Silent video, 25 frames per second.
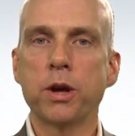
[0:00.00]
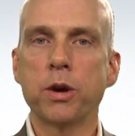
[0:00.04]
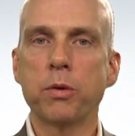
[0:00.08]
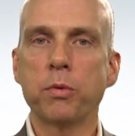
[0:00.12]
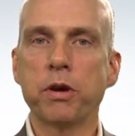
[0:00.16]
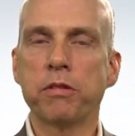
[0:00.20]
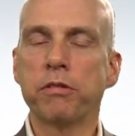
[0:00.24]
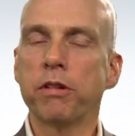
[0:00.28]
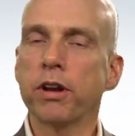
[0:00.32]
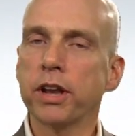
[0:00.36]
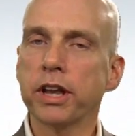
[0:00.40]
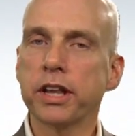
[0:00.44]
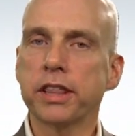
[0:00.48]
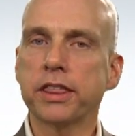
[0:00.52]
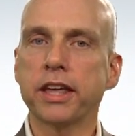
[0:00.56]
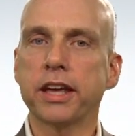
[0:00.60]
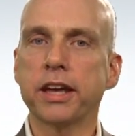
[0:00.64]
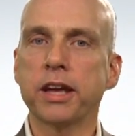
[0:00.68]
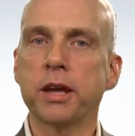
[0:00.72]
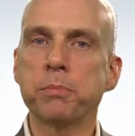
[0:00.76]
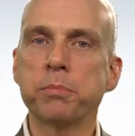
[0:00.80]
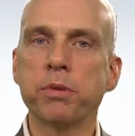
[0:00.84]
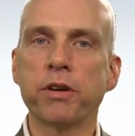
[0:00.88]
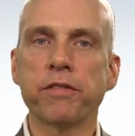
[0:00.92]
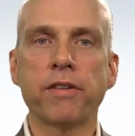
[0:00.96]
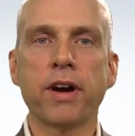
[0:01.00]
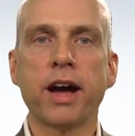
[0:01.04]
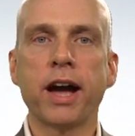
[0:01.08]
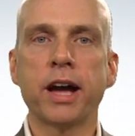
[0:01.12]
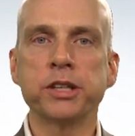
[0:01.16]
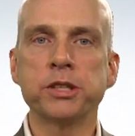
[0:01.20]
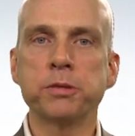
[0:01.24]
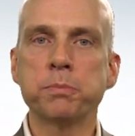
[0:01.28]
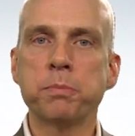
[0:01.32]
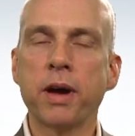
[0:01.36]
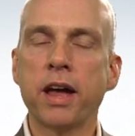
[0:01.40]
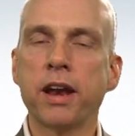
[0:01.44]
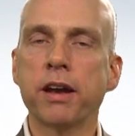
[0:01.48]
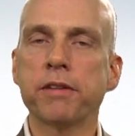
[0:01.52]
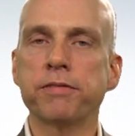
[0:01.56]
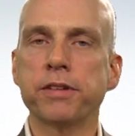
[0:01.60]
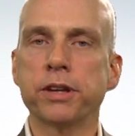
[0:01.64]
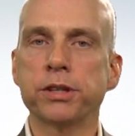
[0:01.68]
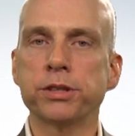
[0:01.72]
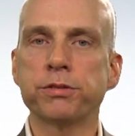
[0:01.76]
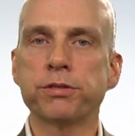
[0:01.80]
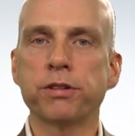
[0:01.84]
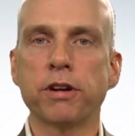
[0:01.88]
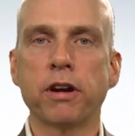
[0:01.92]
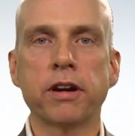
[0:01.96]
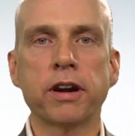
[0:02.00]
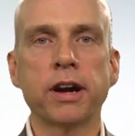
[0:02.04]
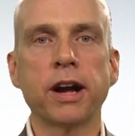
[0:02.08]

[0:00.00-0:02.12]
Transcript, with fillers: We really think it provides benefits for our